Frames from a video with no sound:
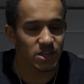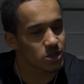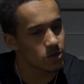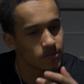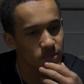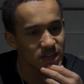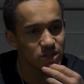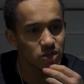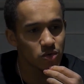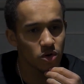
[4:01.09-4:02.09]
So let's
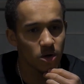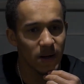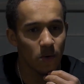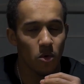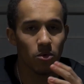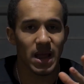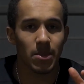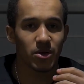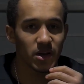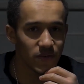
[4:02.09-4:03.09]
just talk about what would
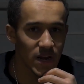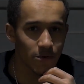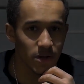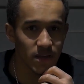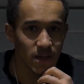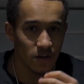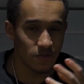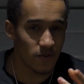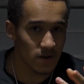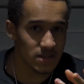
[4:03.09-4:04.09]
happen if Larry
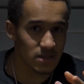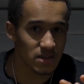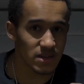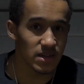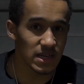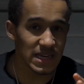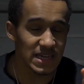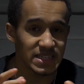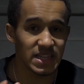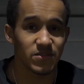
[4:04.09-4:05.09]
fucked
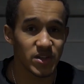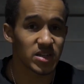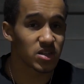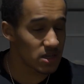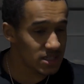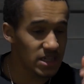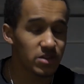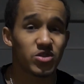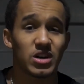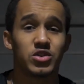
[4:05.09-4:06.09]
his lift, yeah? So let's say he
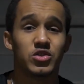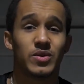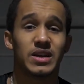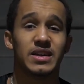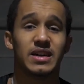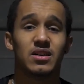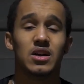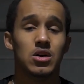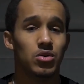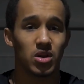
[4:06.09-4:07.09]
tried 220, yeah?
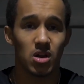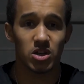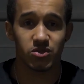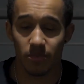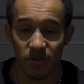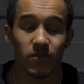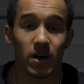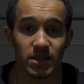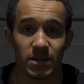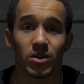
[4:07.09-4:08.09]
On the last rep he
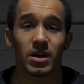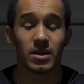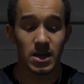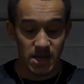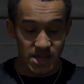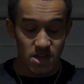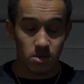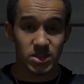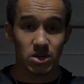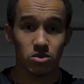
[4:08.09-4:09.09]
fucked it, right? He
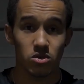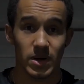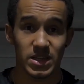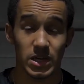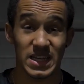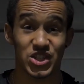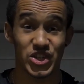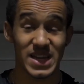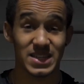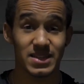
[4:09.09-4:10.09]
comes up all the way to his
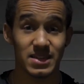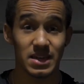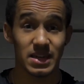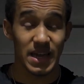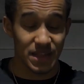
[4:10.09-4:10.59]
chest, yeah?